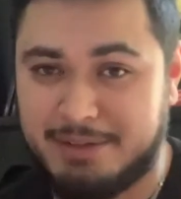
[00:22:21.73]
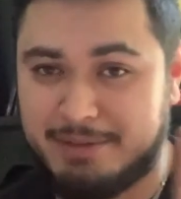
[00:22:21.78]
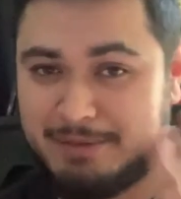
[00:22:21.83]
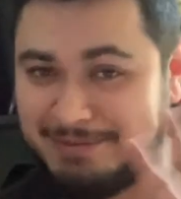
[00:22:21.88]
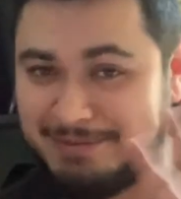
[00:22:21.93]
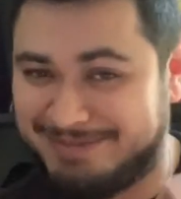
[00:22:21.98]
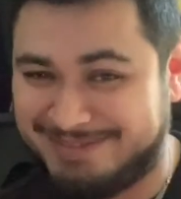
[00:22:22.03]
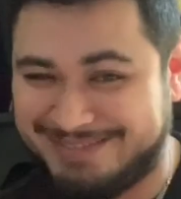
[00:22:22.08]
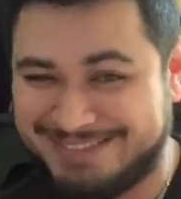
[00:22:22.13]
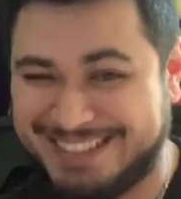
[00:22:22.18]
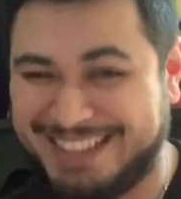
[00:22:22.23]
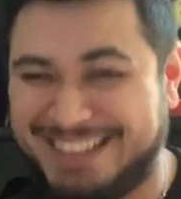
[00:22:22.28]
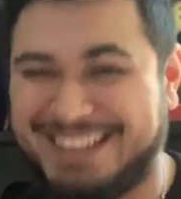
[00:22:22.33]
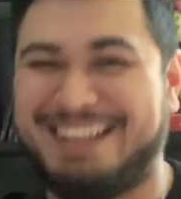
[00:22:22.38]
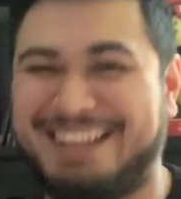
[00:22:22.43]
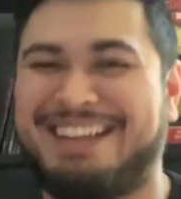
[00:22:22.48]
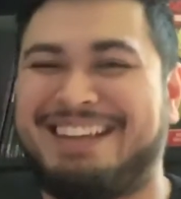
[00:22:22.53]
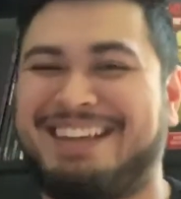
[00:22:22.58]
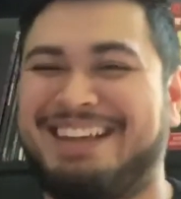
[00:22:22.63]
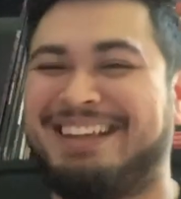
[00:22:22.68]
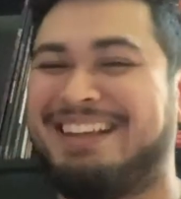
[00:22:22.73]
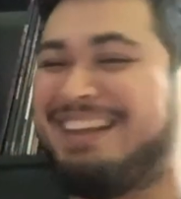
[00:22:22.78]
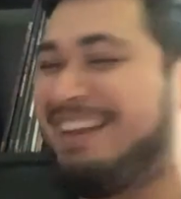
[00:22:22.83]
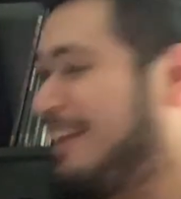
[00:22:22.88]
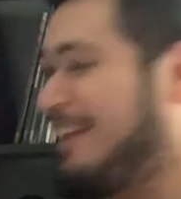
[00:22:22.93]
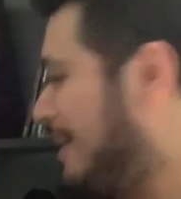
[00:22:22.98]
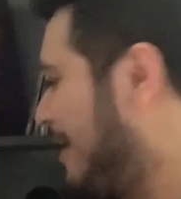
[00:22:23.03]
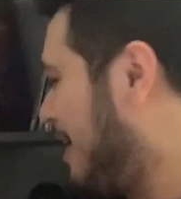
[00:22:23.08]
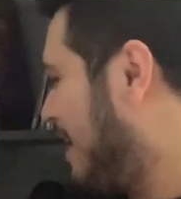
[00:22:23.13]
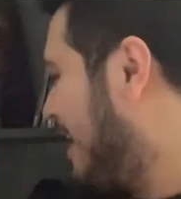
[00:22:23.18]

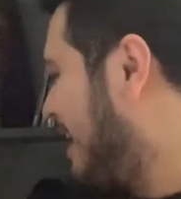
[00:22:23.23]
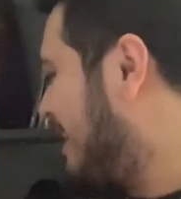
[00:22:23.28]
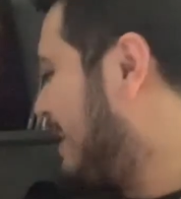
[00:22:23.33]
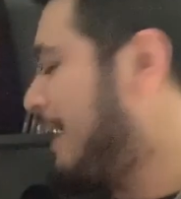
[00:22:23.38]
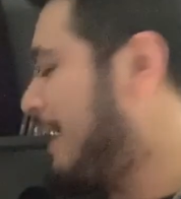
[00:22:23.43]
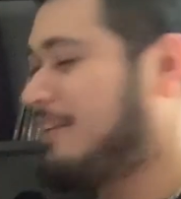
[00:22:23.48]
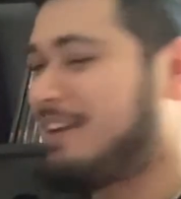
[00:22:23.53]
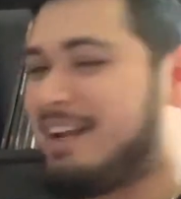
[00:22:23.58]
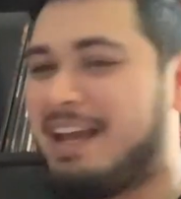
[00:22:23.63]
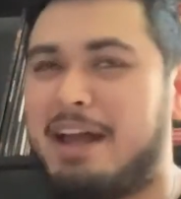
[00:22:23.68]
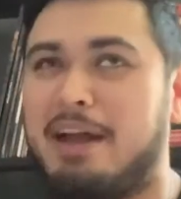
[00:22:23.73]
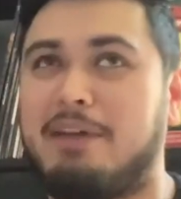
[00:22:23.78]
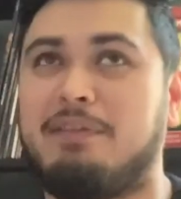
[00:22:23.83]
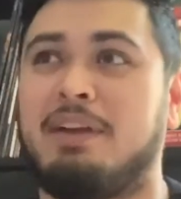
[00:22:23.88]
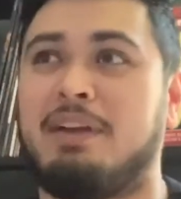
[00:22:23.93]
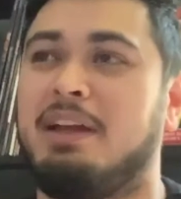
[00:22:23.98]
and I already have